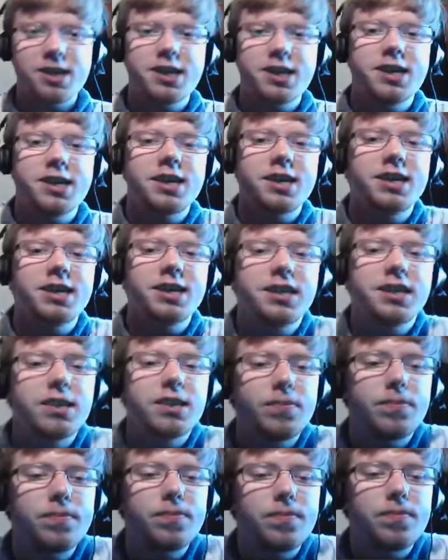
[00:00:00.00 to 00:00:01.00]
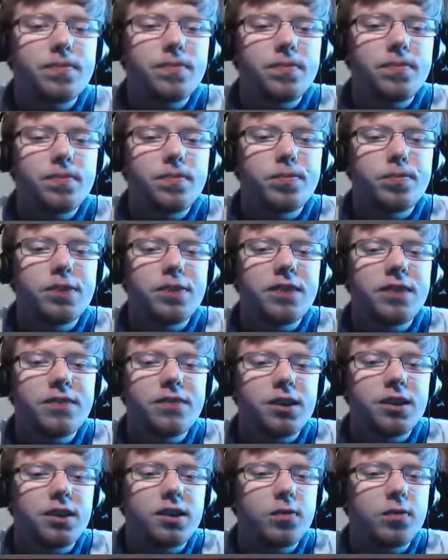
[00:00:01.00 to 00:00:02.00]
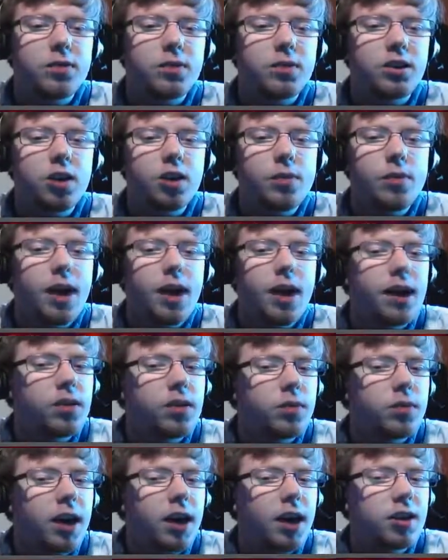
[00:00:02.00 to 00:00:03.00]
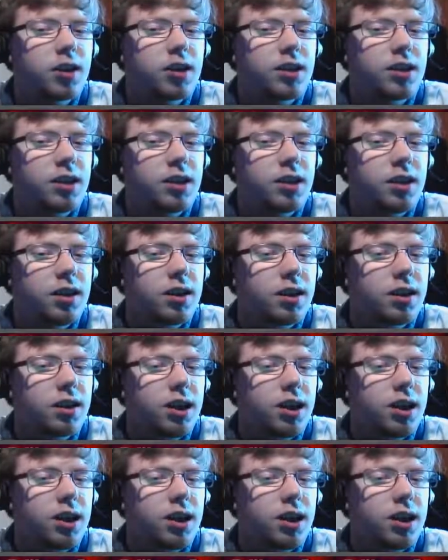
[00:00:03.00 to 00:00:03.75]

it's a bit of a misnomer, and we actually see that the